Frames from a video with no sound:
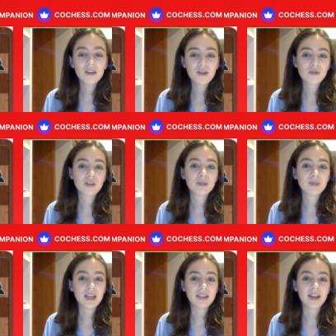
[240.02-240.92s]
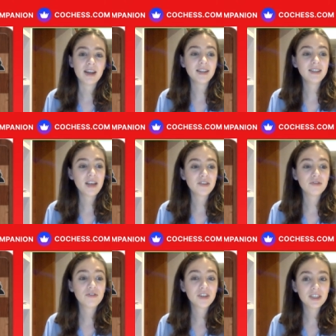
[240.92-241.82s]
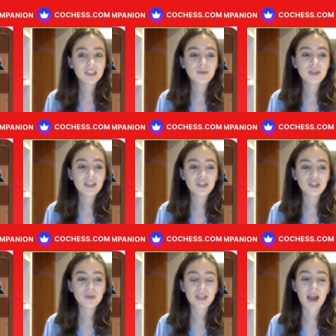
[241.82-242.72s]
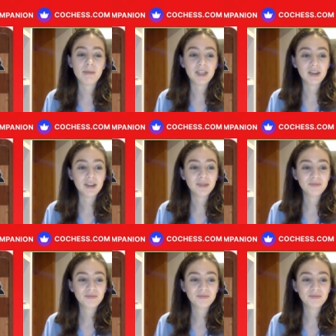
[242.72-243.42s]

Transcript: to go through this position, and I said the first thing we need to do is count material.